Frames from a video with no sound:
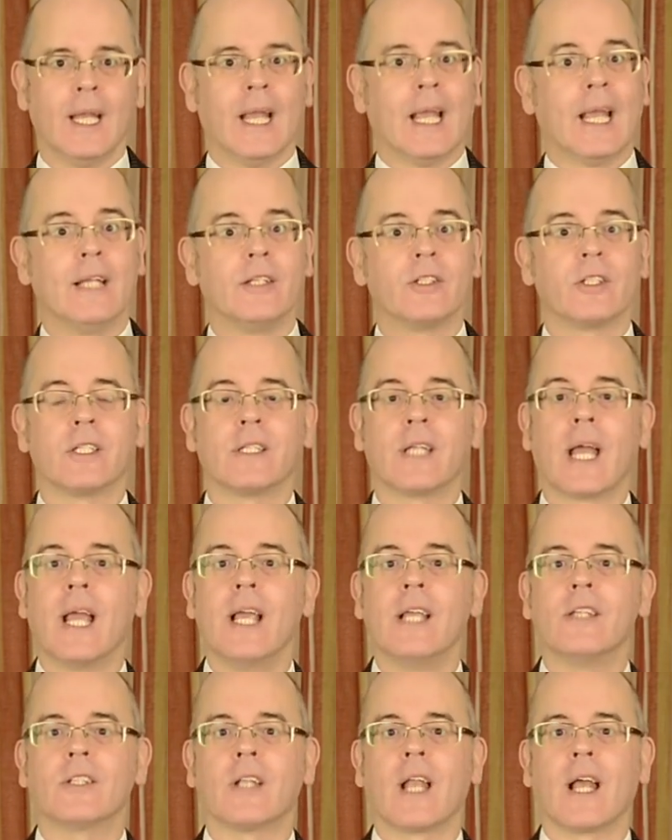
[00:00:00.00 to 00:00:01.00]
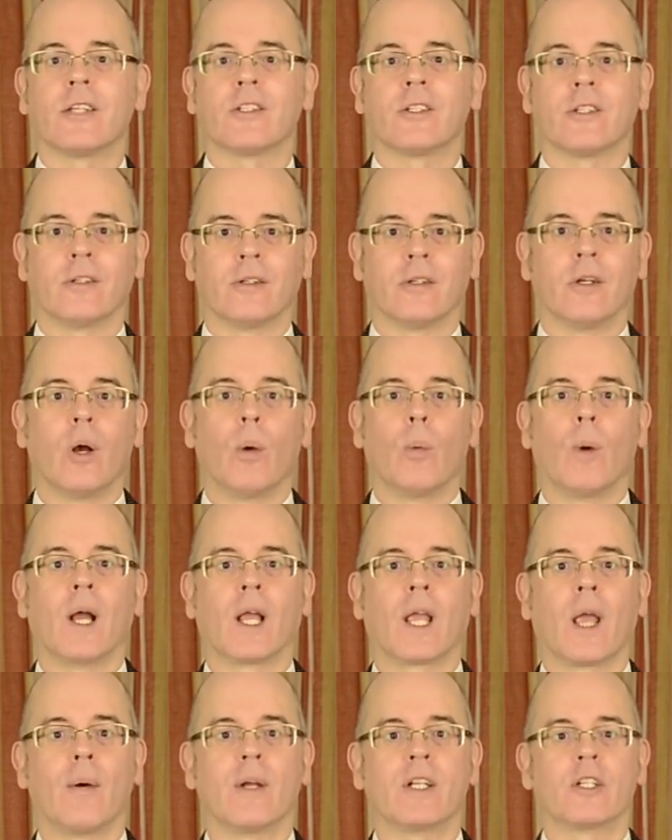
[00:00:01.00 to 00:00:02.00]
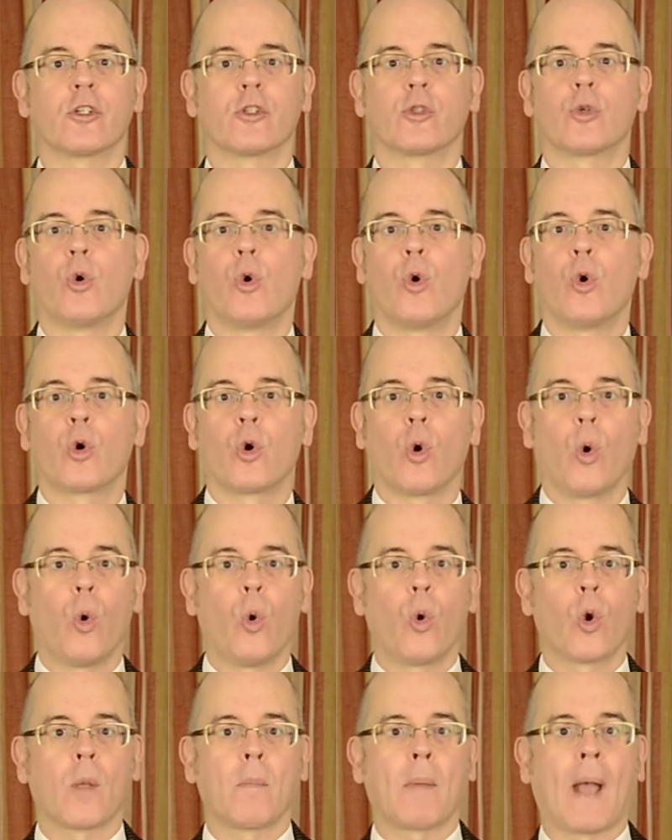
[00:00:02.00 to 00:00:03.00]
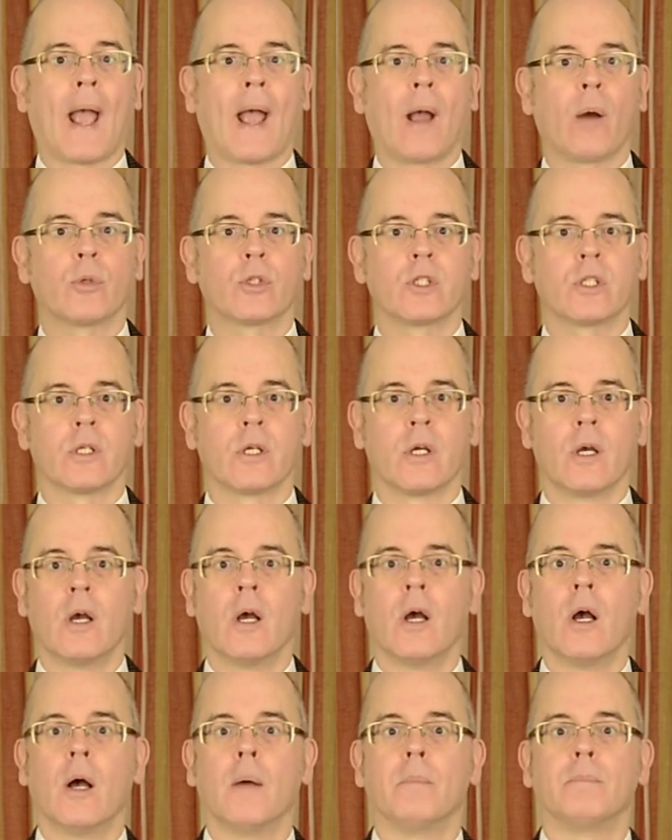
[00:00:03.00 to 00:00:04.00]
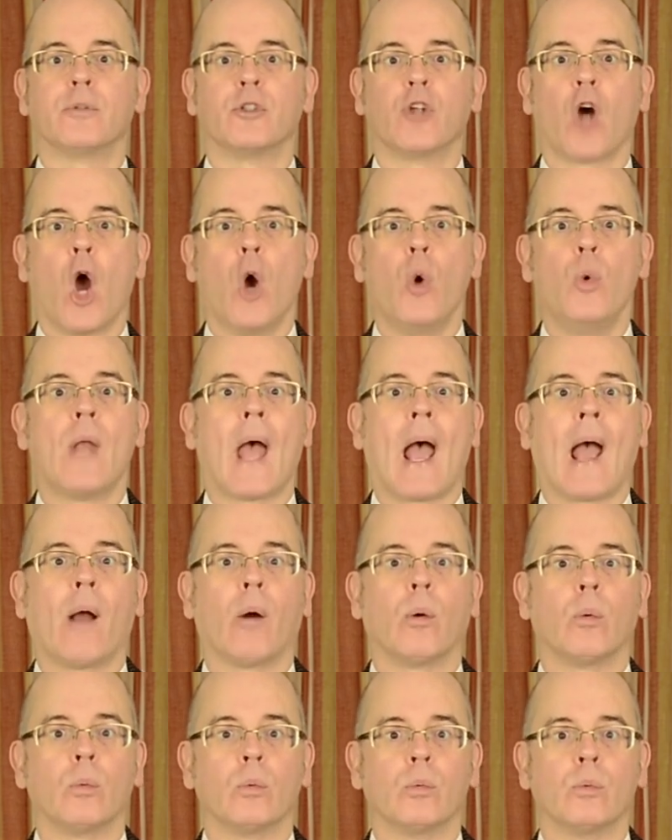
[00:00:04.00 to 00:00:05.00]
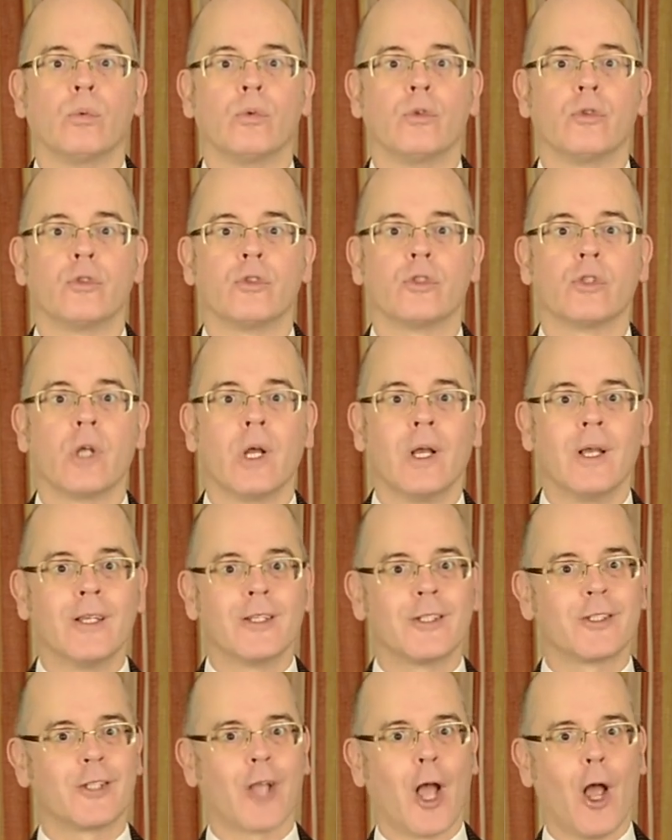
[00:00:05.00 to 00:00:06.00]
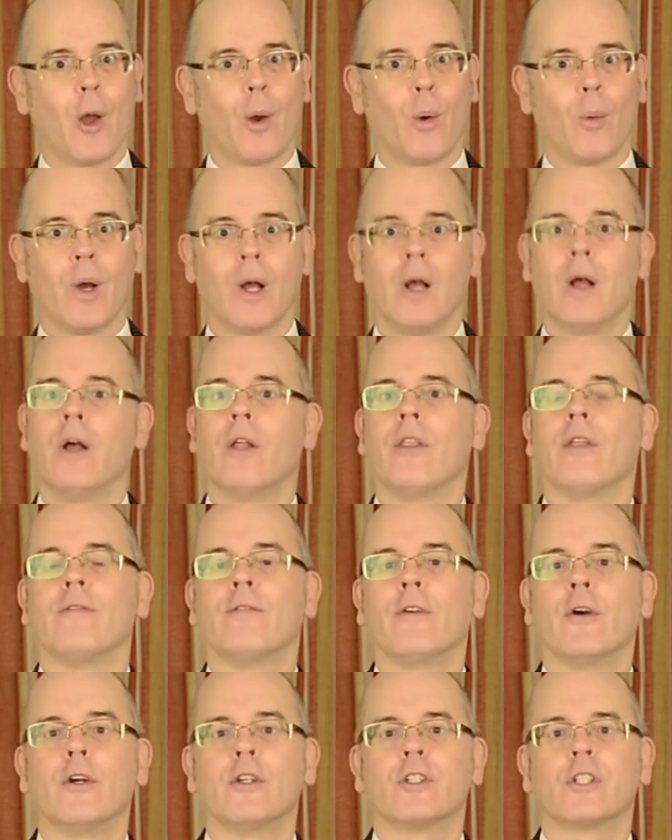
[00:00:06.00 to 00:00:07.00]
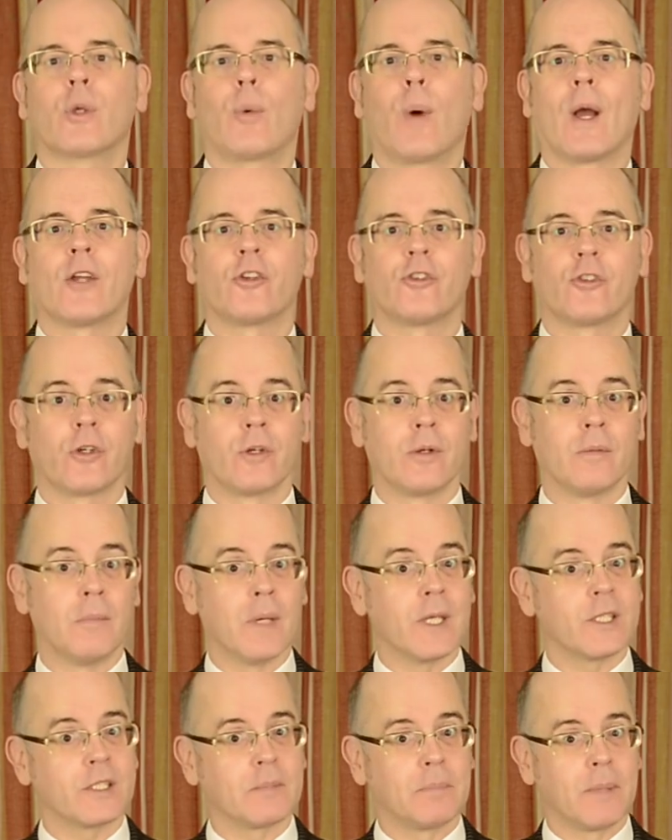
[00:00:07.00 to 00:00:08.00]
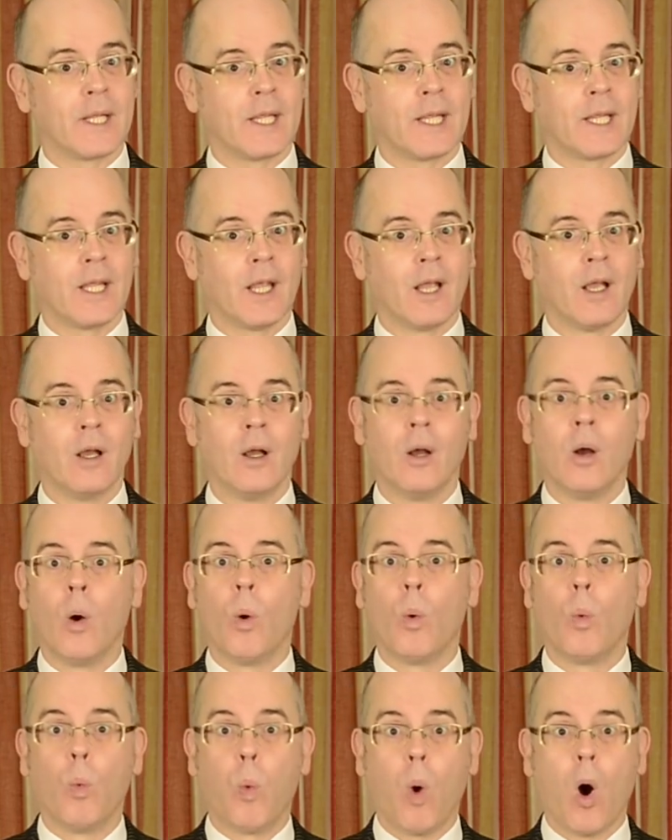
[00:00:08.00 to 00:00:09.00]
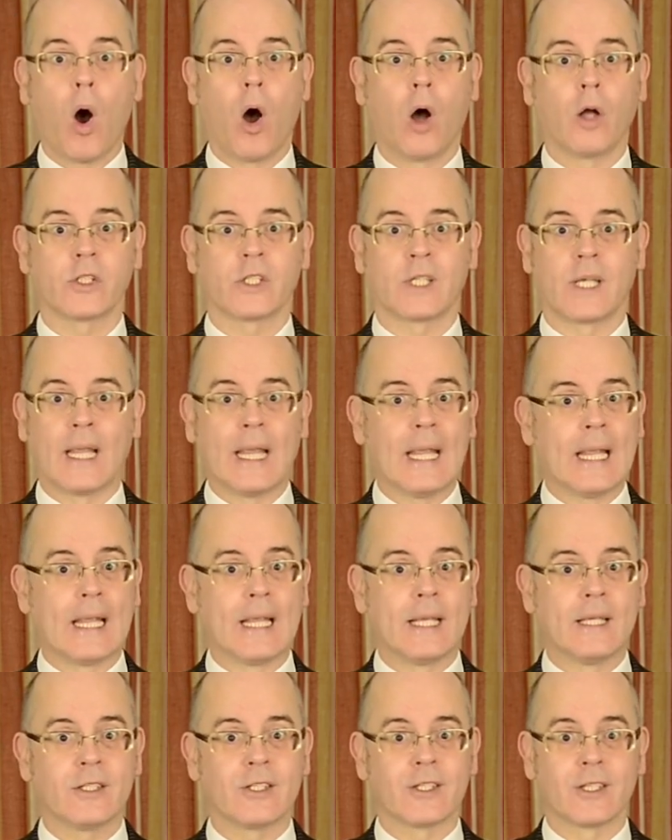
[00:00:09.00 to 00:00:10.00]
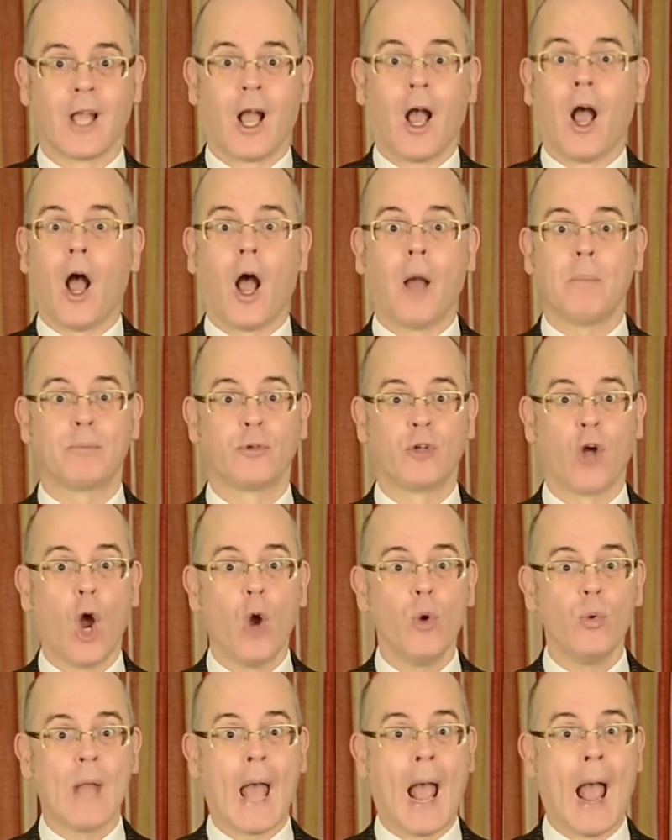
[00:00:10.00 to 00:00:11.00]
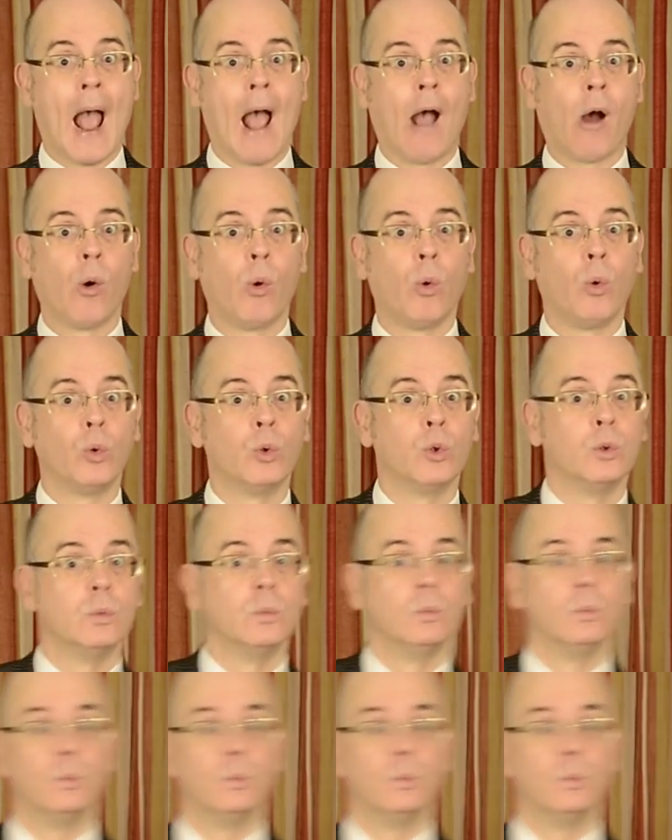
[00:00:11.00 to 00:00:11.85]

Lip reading: In today's lesson, we're going to talk all about pronouns. So, the first question must be, what is a pronoun?